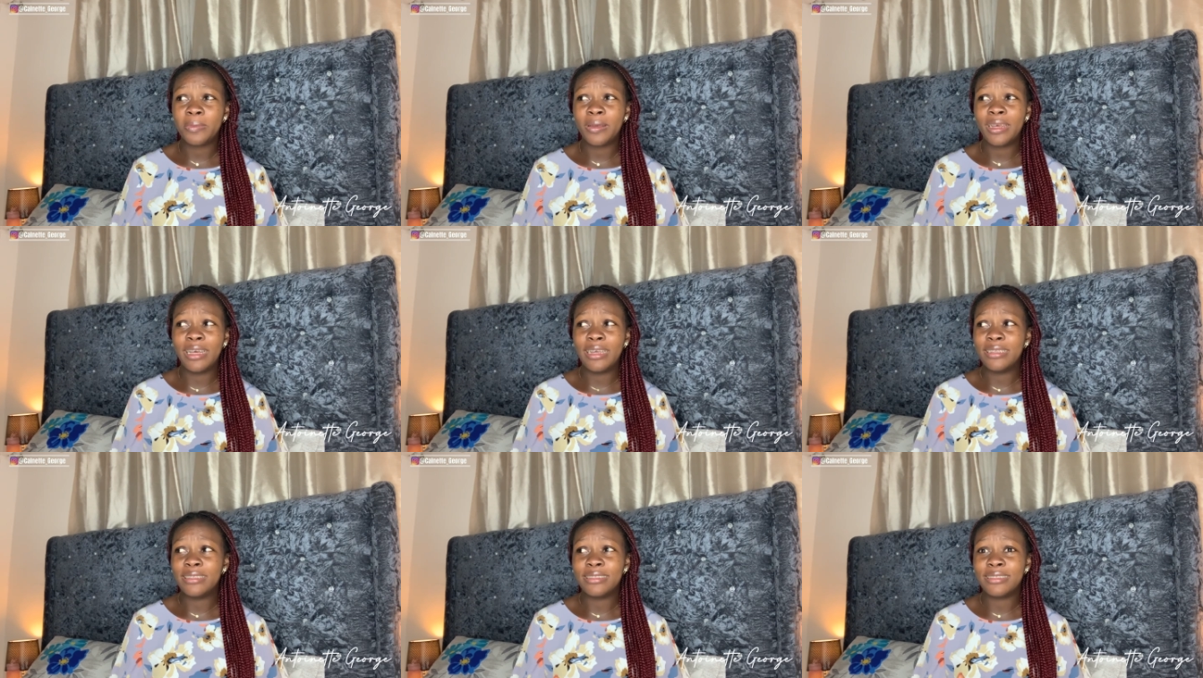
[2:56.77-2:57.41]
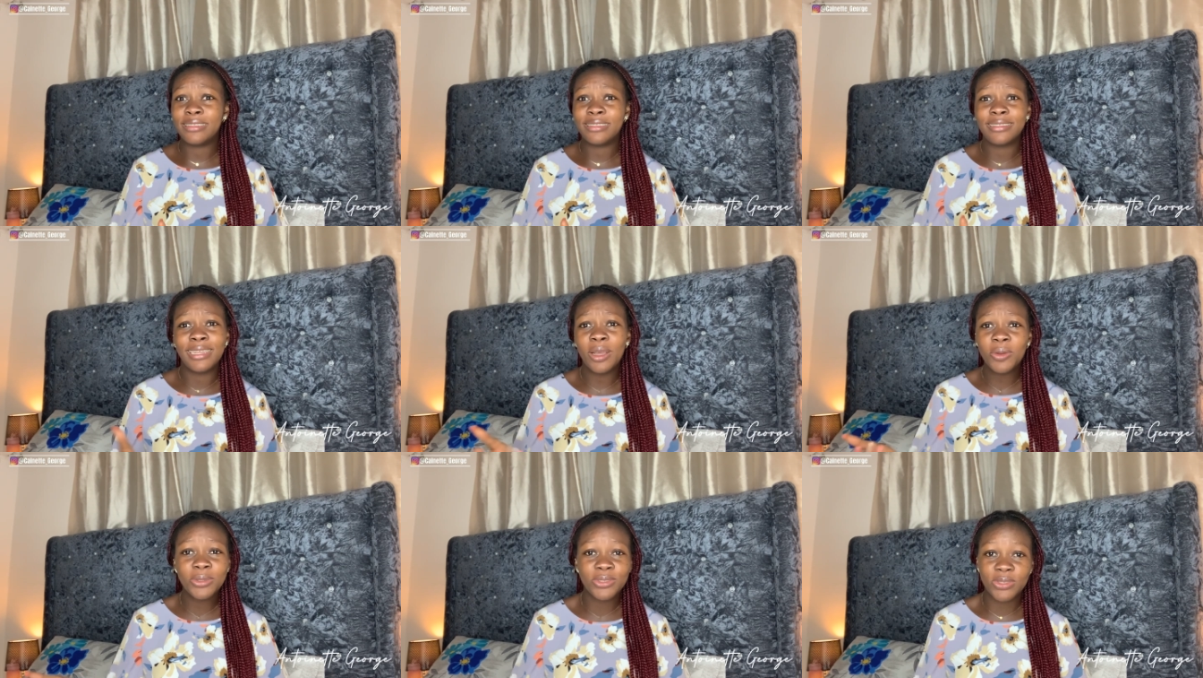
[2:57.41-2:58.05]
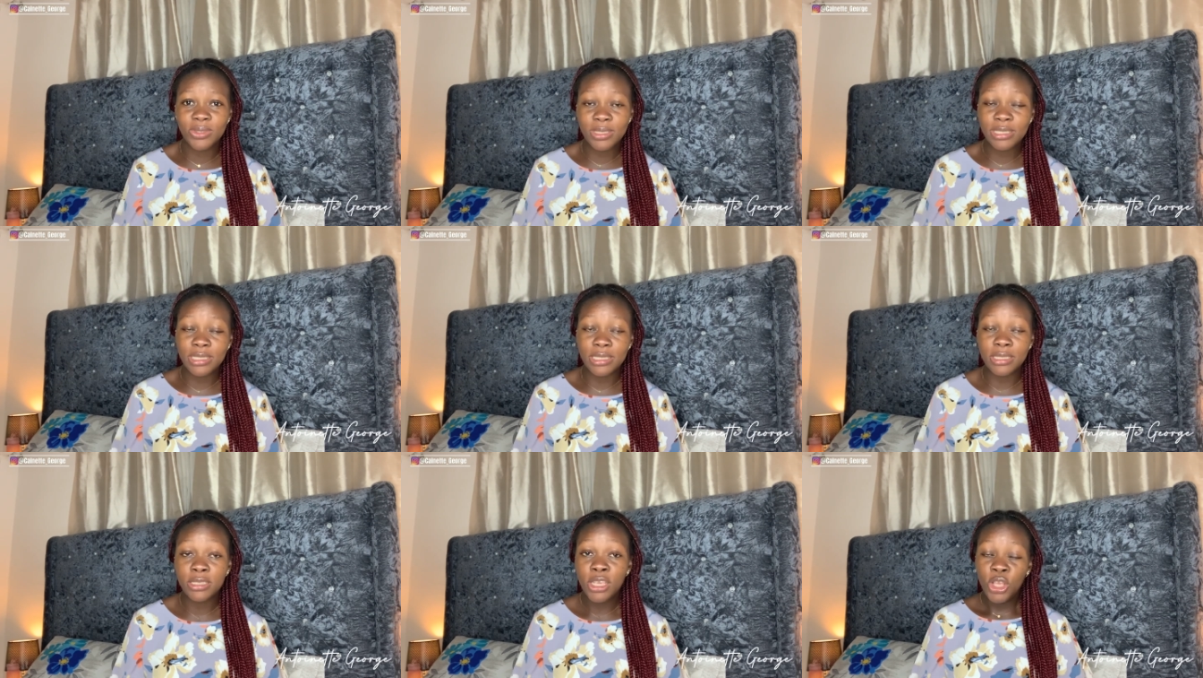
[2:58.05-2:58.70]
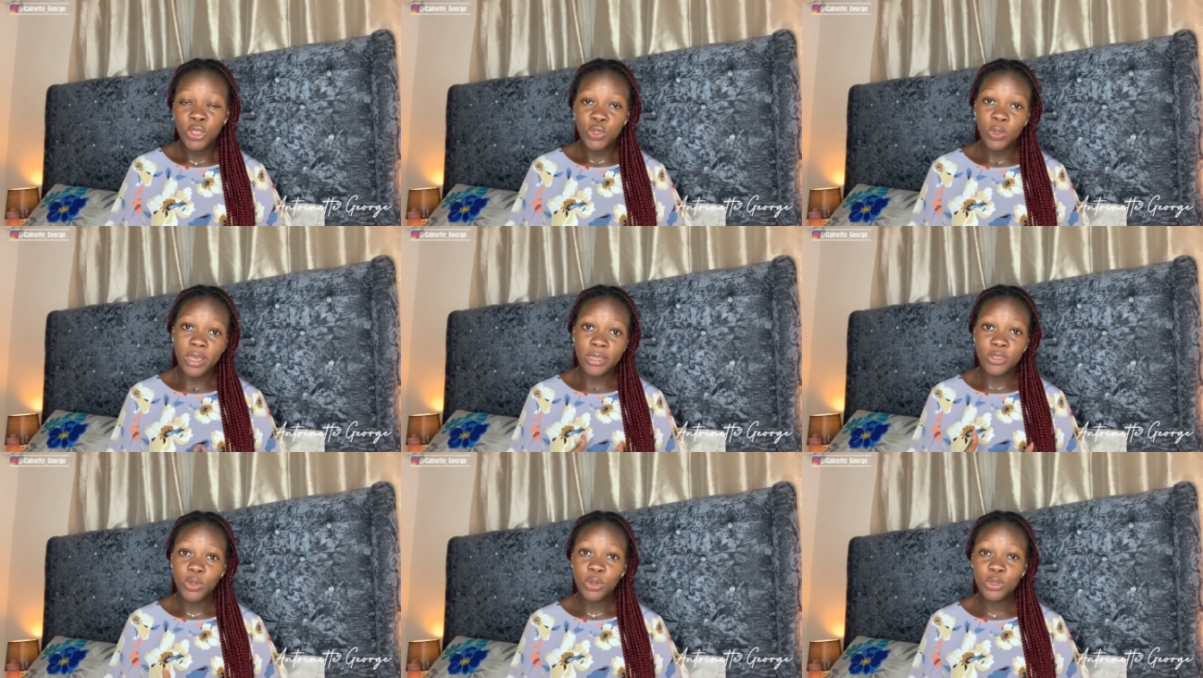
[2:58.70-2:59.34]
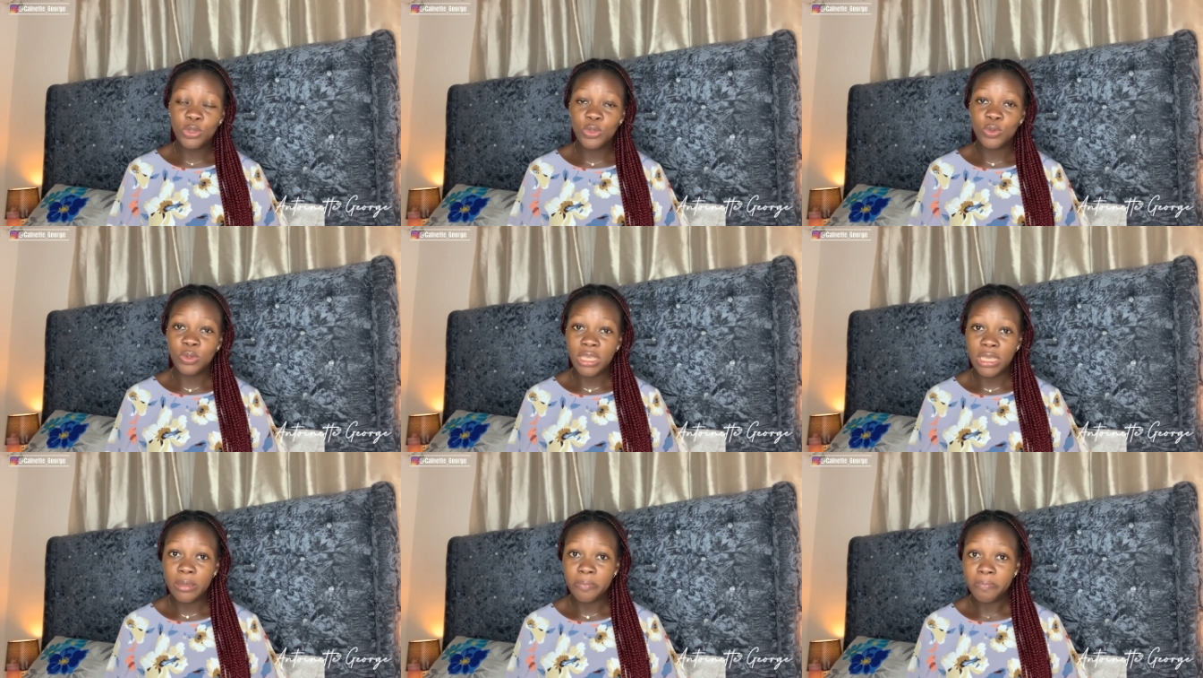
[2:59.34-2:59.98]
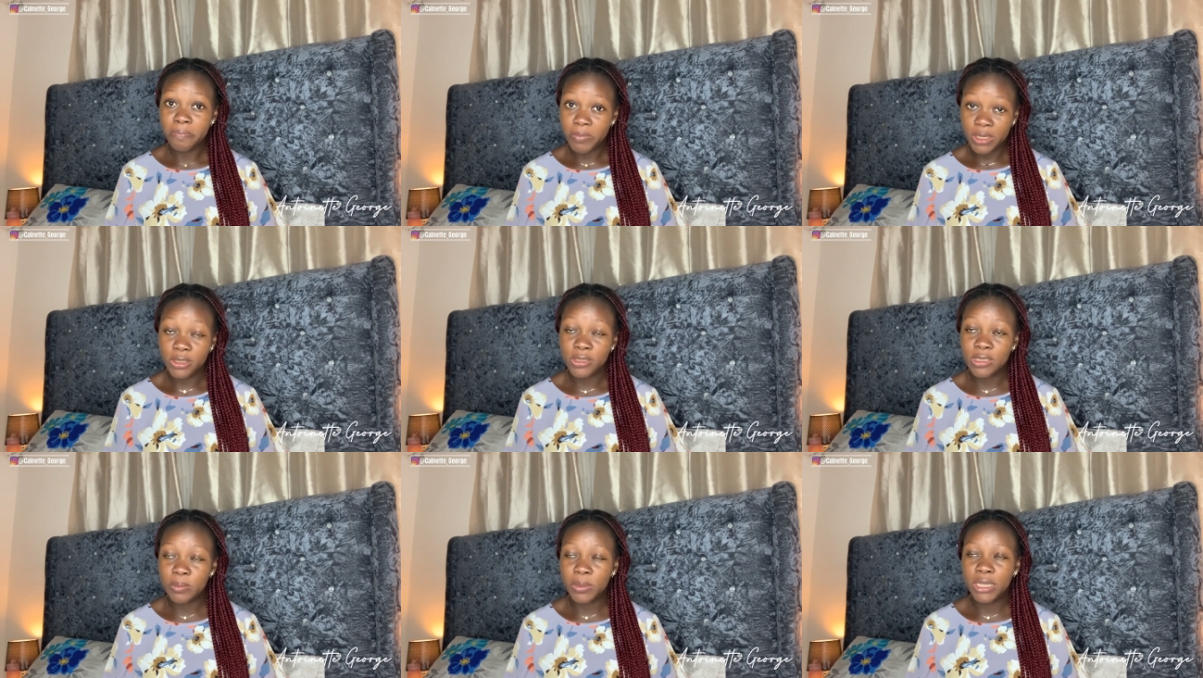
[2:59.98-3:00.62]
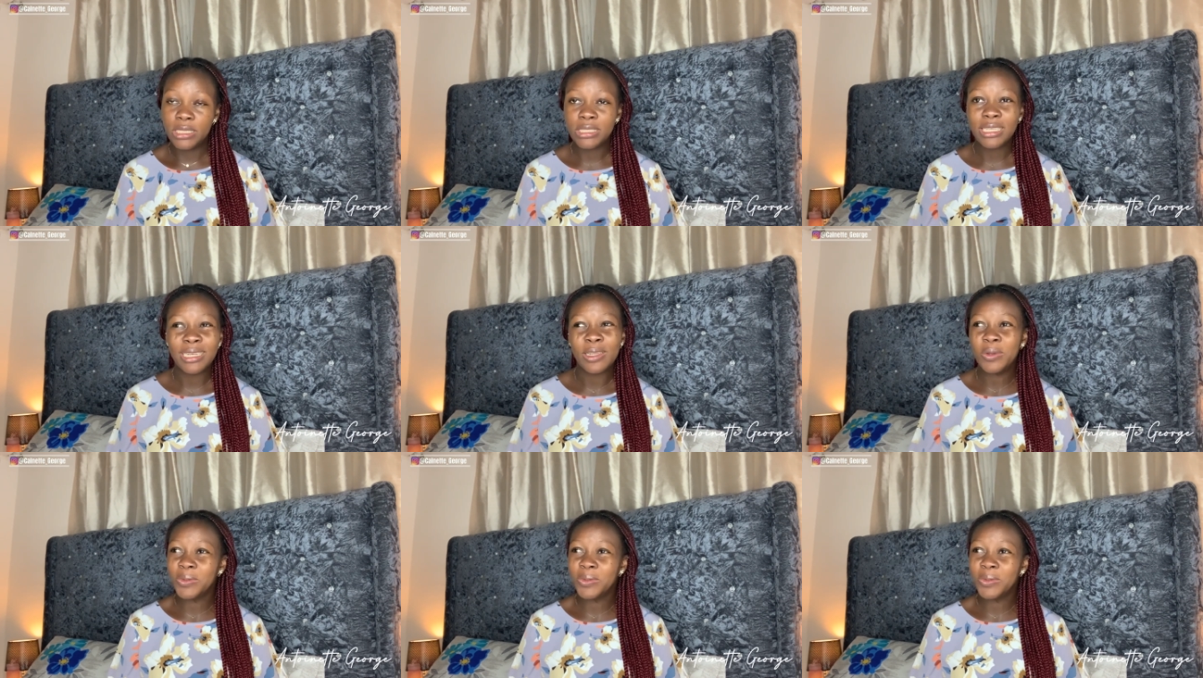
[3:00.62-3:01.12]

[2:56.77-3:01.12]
and that was just it so i talked to him my husband and he